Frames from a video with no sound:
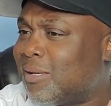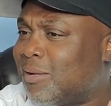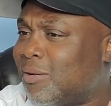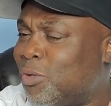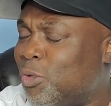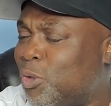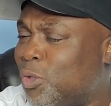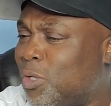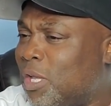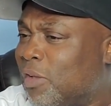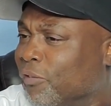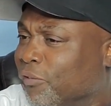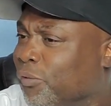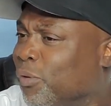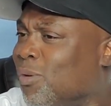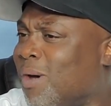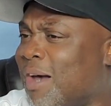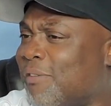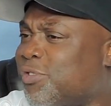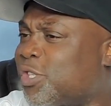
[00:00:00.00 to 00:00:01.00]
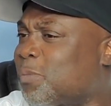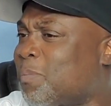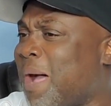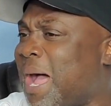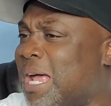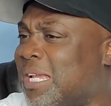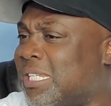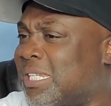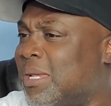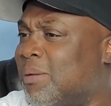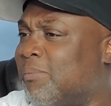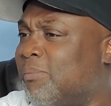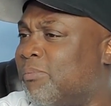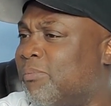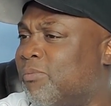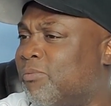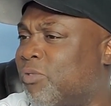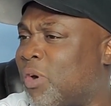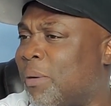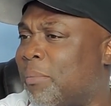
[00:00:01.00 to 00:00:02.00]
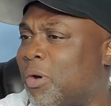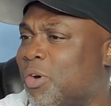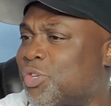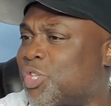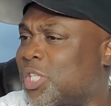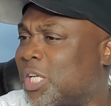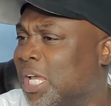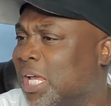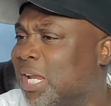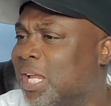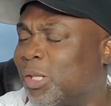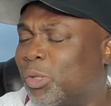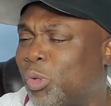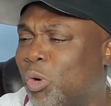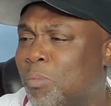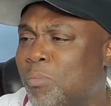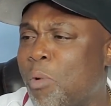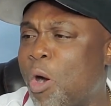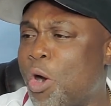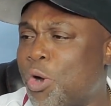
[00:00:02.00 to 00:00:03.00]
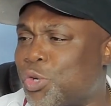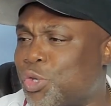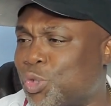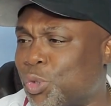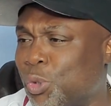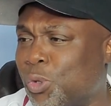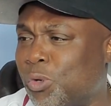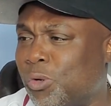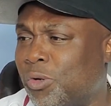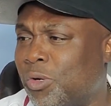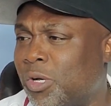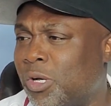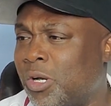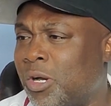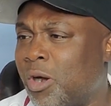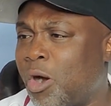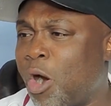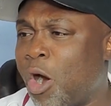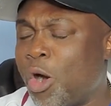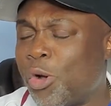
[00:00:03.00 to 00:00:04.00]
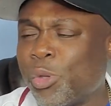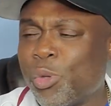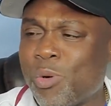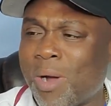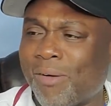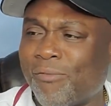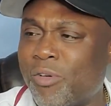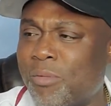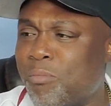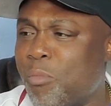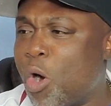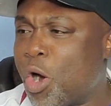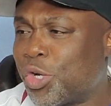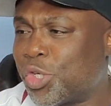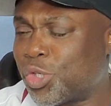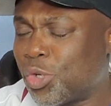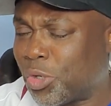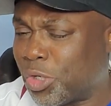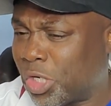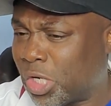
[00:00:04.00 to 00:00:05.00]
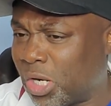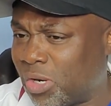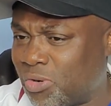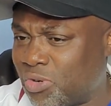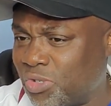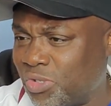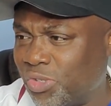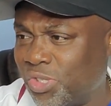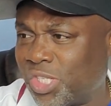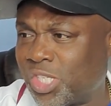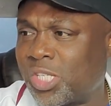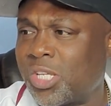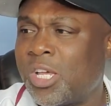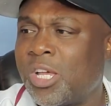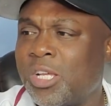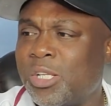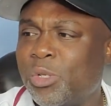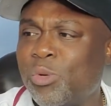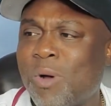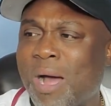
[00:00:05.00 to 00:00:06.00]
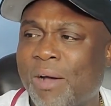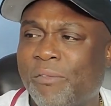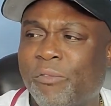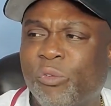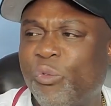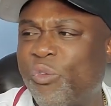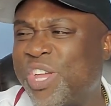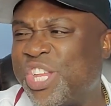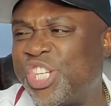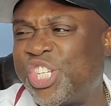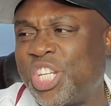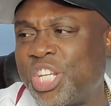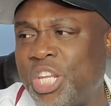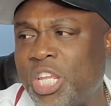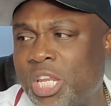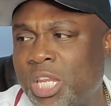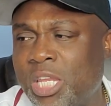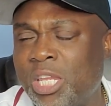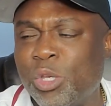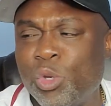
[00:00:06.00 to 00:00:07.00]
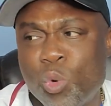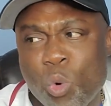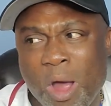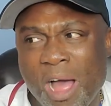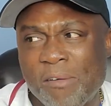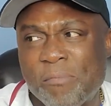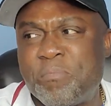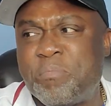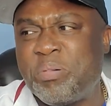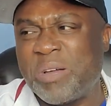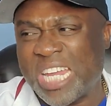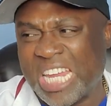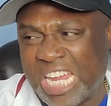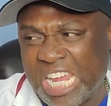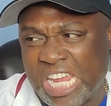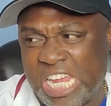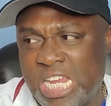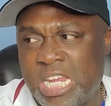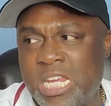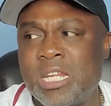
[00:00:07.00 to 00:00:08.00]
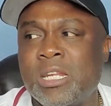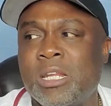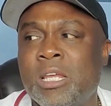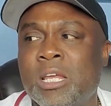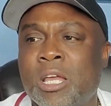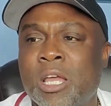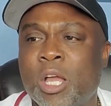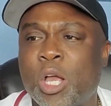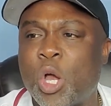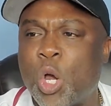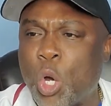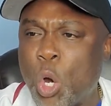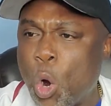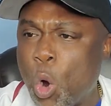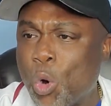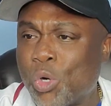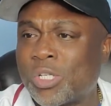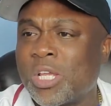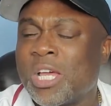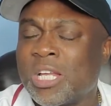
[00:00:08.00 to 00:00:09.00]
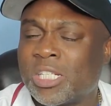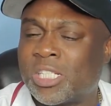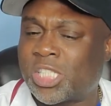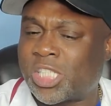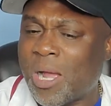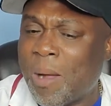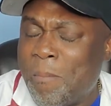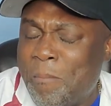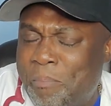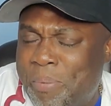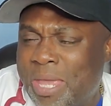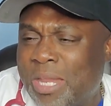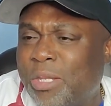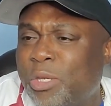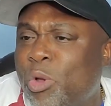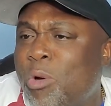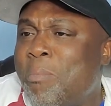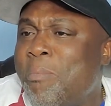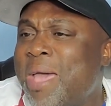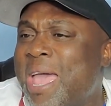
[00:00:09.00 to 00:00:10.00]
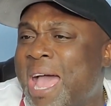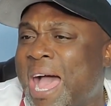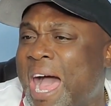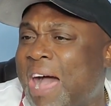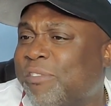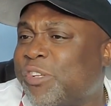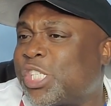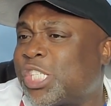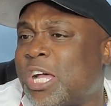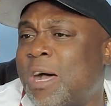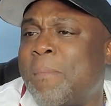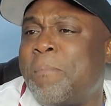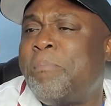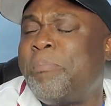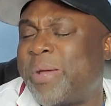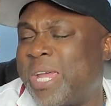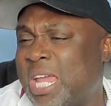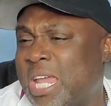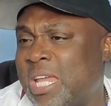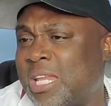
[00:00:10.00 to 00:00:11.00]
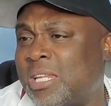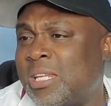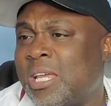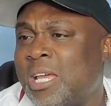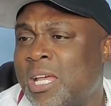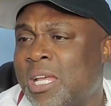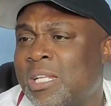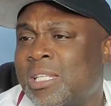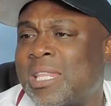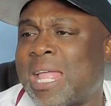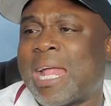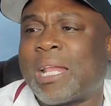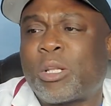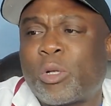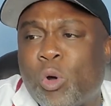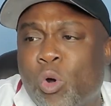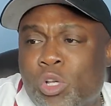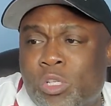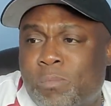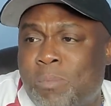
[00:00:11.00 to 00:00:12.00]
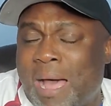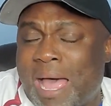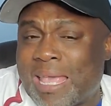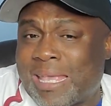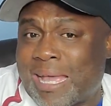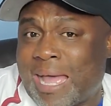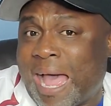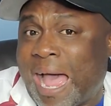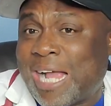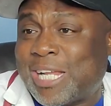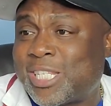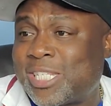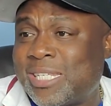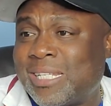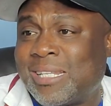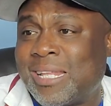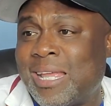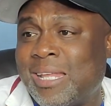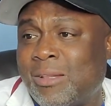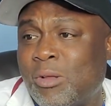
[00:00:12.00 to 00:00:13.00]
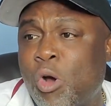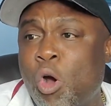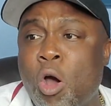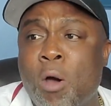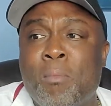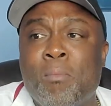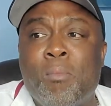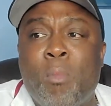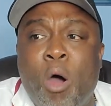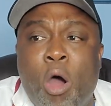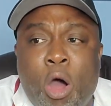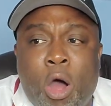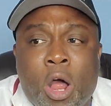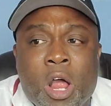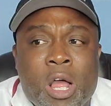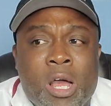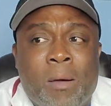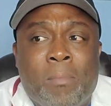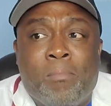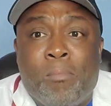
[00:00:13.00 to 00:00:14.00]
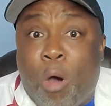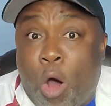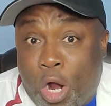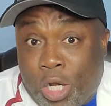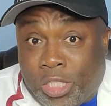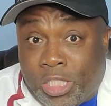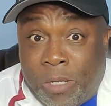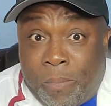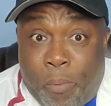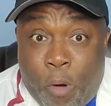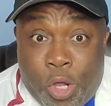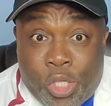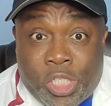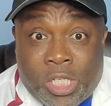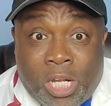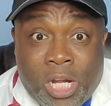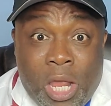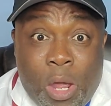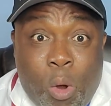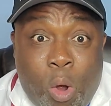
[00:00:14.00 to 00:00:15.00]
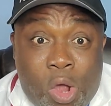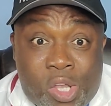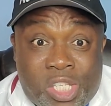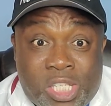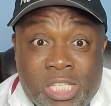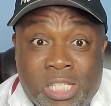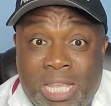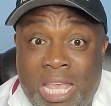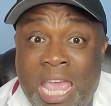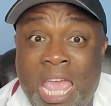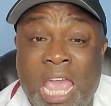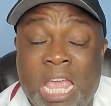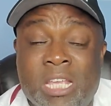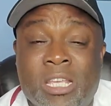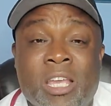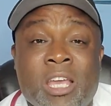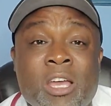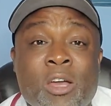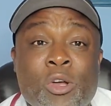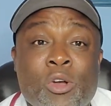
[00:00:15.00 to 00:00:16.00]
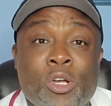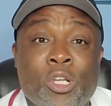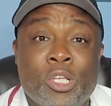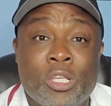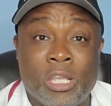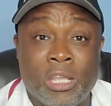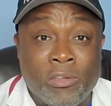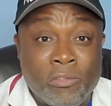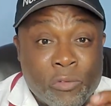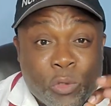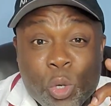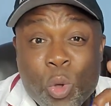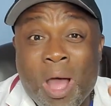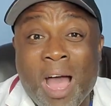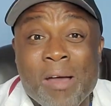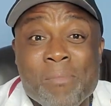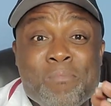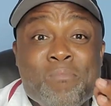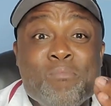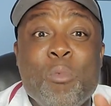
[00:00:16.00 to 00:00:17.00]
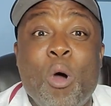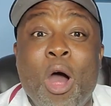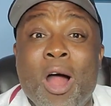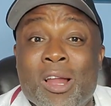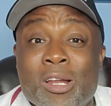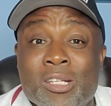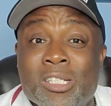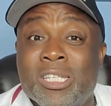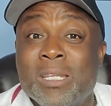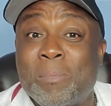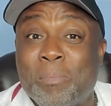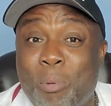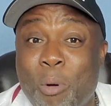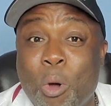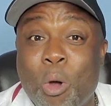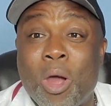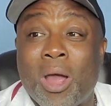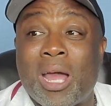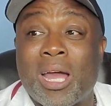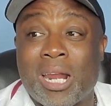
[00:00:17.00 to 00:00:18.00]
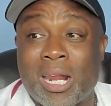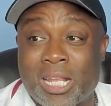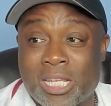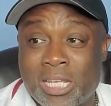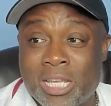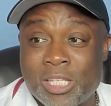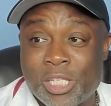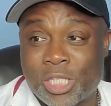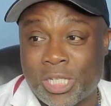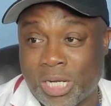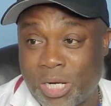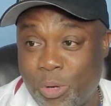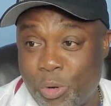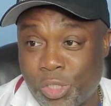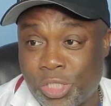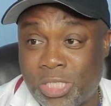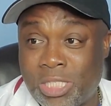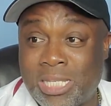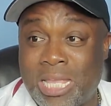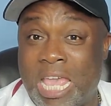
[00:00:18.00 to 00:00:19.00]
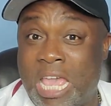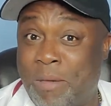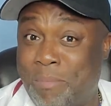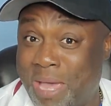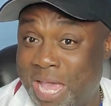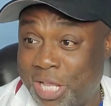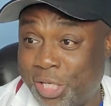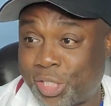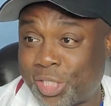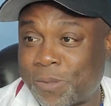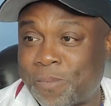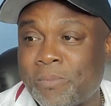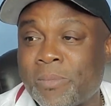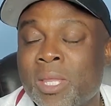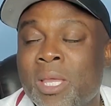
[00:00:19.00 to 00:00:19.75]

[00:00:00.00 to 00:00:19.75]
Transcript: if you have spasm from a skeletal muscle, or you have a muscle clonus, you have rigidity, you have pain caused. Some pain, you may have some pain that caused by accident or more multiple sclerosis. Hey, if you have multiple sclerosis, MS,